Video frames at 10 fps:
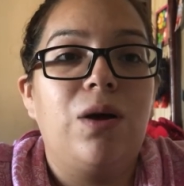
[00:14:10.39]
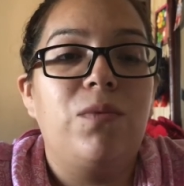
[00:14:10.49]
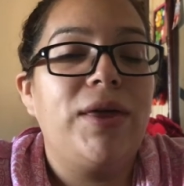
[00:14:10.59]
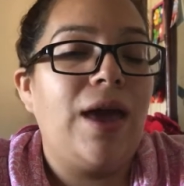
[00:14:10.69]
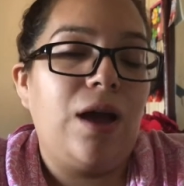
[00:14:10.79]

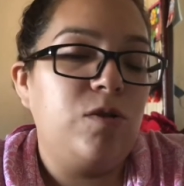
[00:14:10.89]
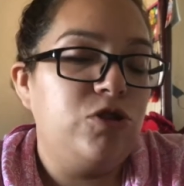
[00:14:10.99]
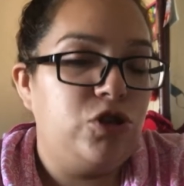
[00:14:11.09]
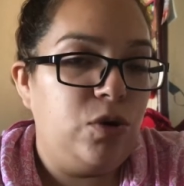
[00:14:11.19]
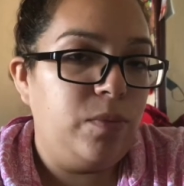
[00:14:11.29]
we can't
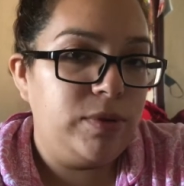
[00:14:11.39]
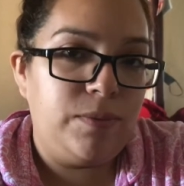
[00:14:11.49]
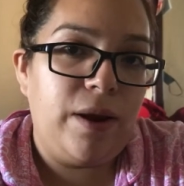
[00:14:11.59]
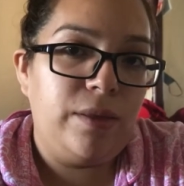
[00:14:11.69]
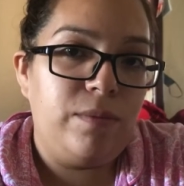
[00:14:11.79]
control
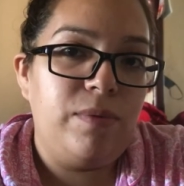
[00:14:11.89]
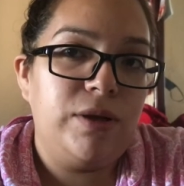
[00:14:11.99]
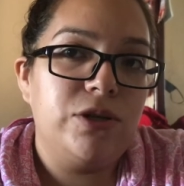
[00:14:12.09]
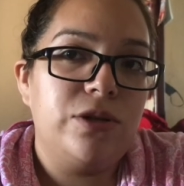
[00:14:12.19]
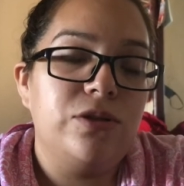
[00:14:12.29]
postpartum
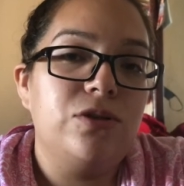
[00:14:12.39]
depression.